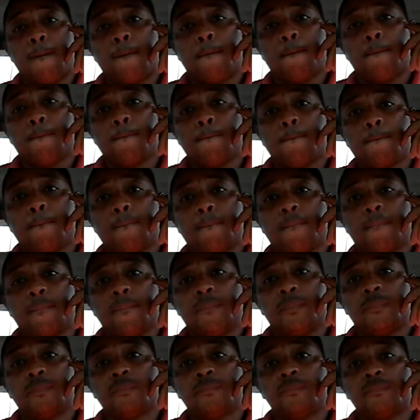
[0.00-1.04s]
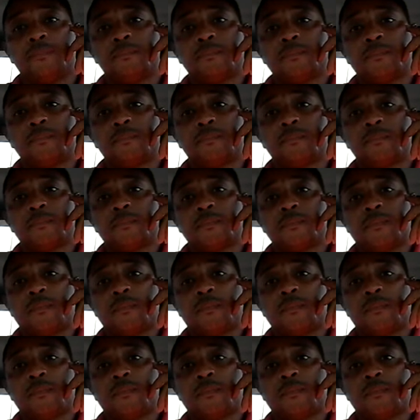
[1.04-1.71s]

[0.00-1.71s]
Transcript: Nobody speaks.